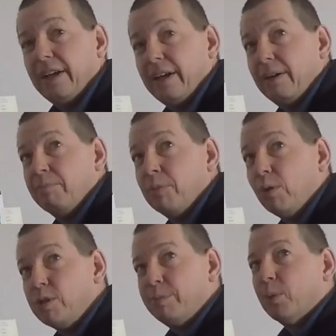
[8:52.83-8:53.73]

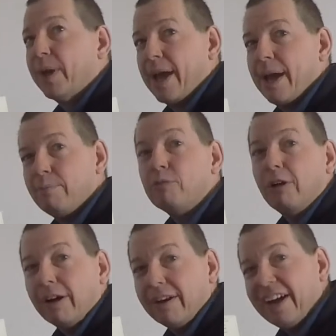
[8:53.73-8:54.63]
multiple
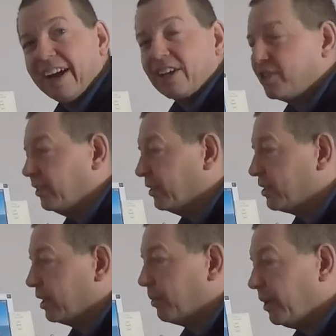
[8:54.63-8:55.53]
camera action.
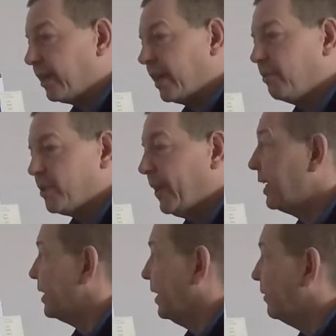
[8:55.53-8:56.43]
So when I come to
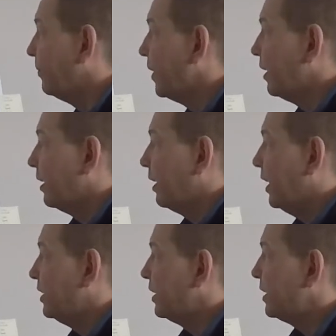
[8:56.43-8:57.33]
edit it,
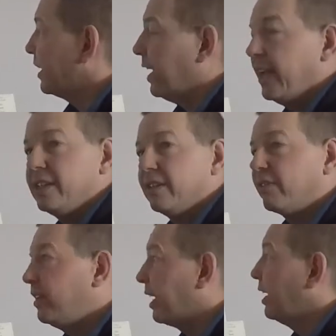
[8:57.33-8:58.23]
it's just a case of
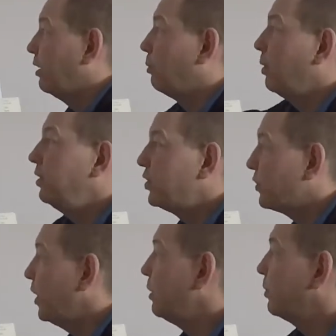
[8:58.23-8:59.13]
clicking on one
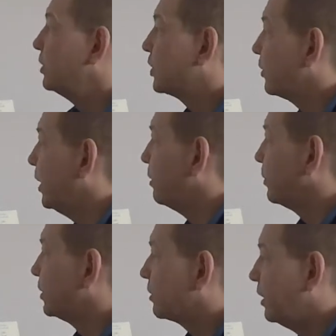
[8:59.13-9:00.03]
screen,
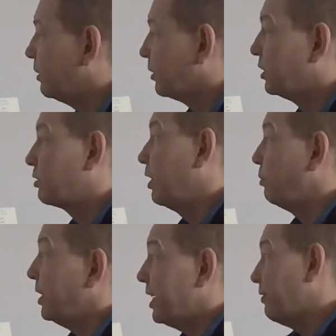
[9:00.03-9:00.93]

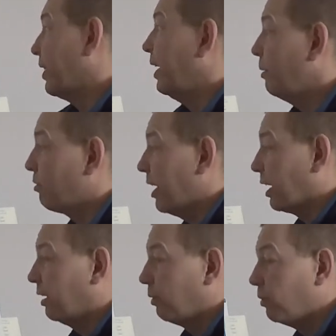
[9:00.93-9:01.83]
whichever camera
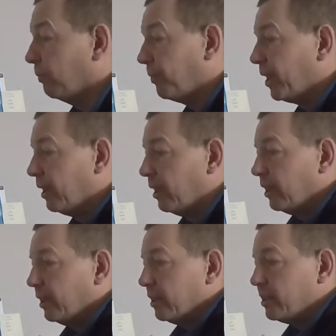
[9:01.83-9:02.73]
angle I want.
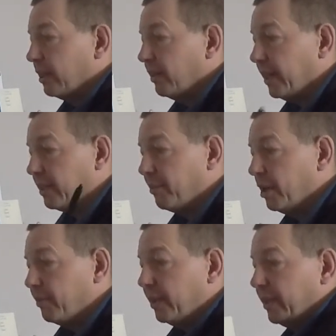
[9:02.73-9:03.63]
So in the
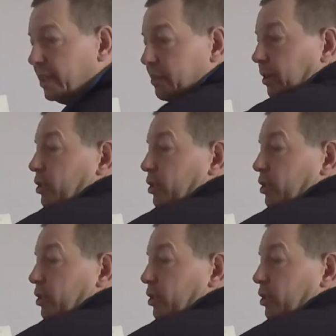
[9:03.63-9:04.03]
moment, this one's